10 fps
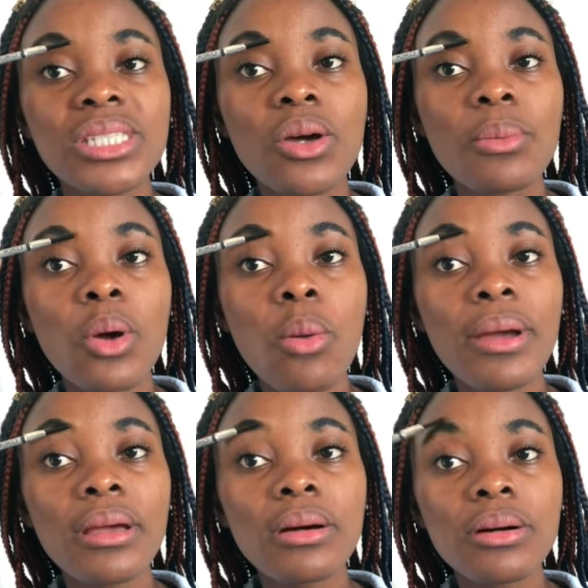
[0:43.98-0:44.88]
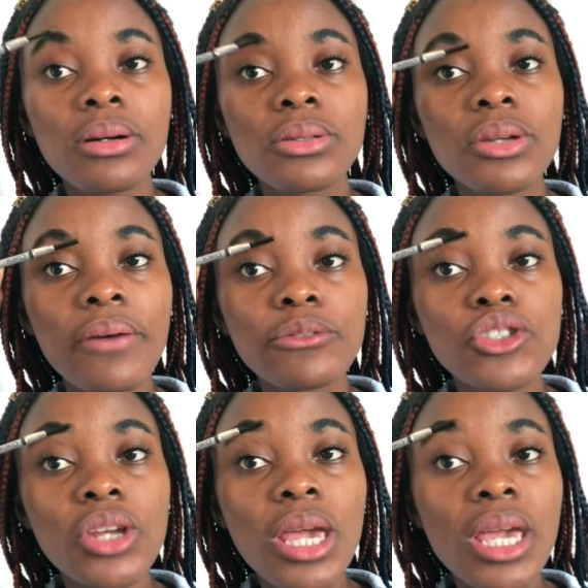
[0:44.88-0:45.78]
tell me, oh my god, you have
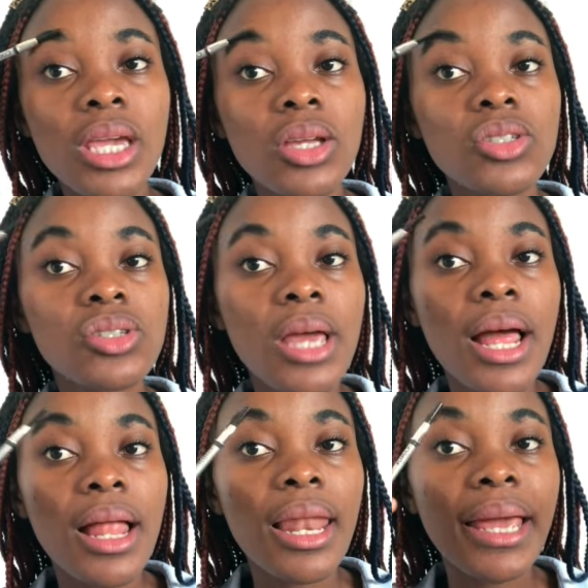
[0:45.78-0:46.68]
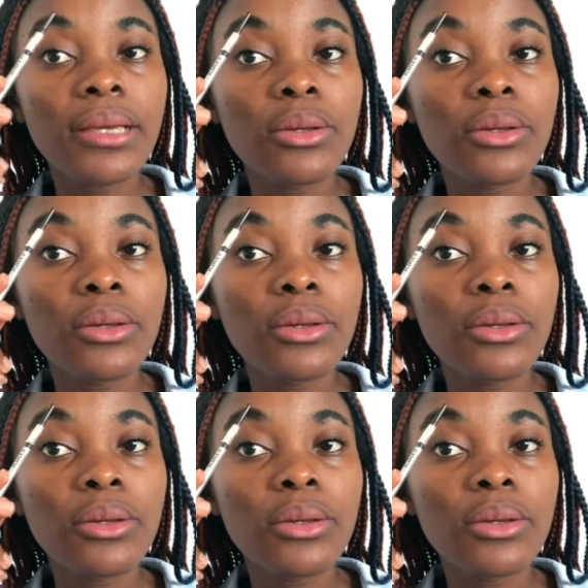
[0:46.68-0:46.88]
changed, like,